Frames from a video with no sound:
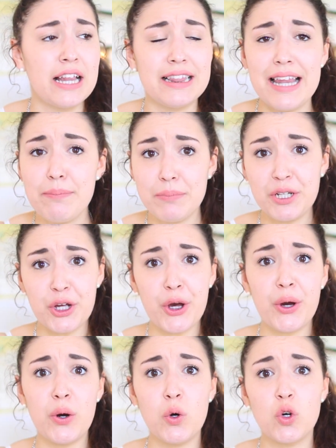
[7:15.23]
let me
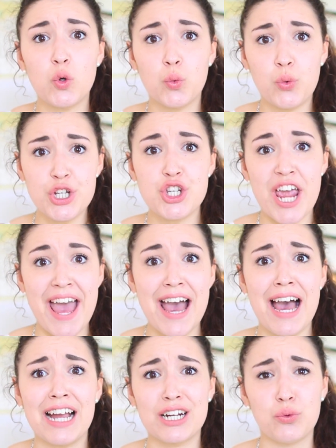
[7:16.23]
know which
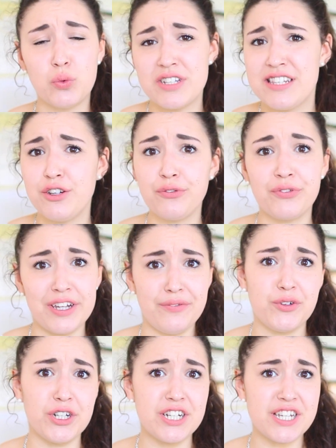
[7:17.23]
hack was your
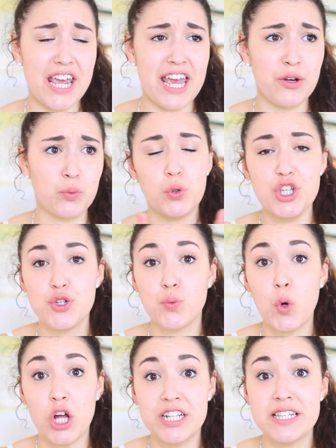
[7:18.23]
favorite and which
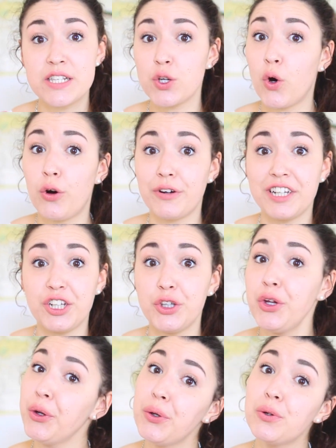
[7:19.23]
ones you already
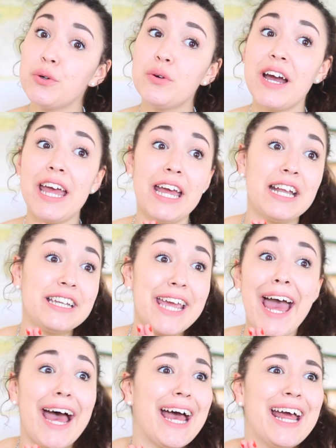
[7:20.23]
knew, and
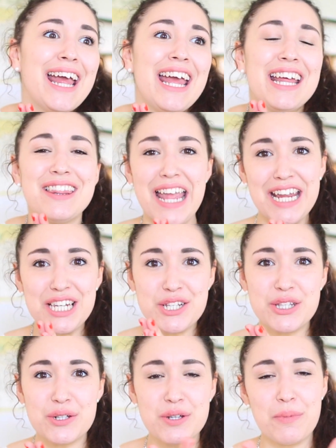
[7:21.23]
yeah. Thank you
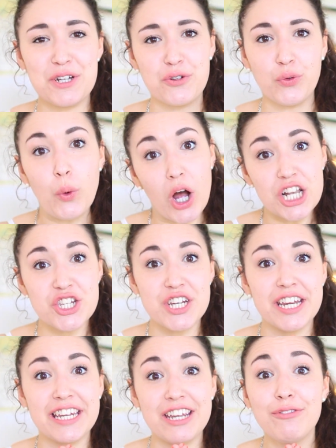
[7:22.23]
so much for
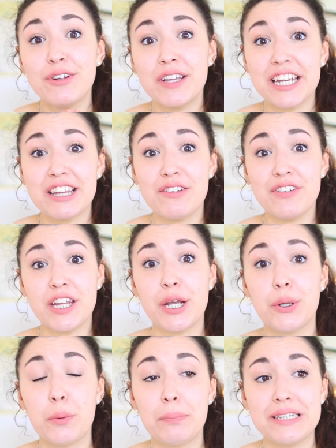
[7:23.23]
watching. If you liked the
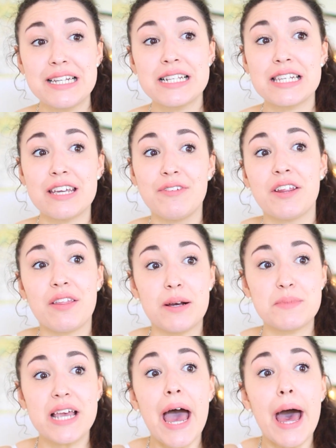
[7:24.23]
video, please give it a
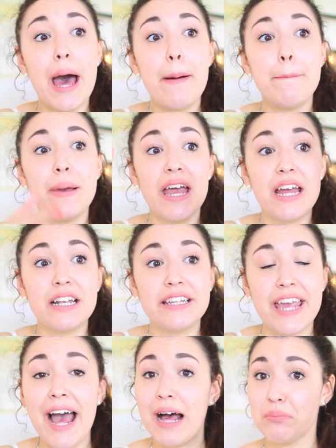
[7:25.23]
thumbs up and
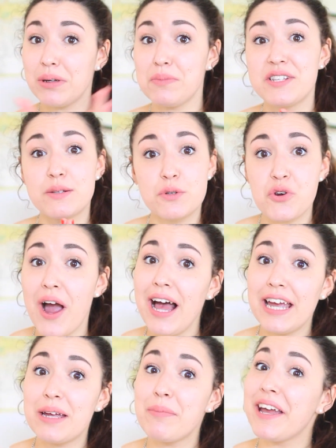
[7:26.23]
yeah, maybe
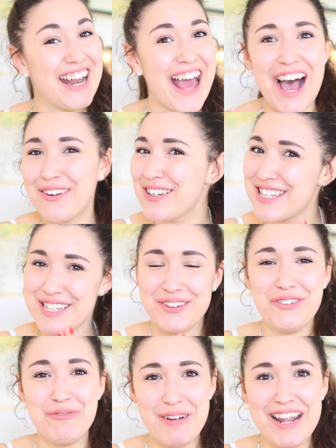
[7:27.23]
subscribe. And I will see
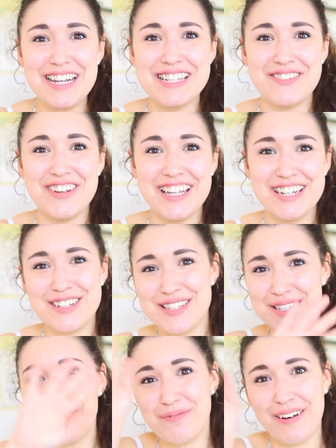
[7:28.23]
you in my next video,
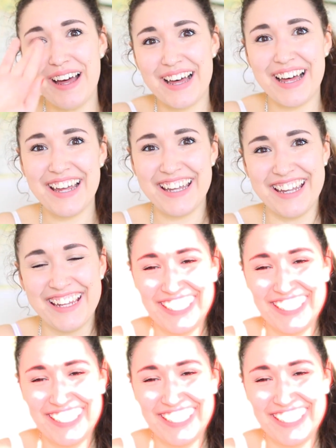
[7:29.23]
so bye!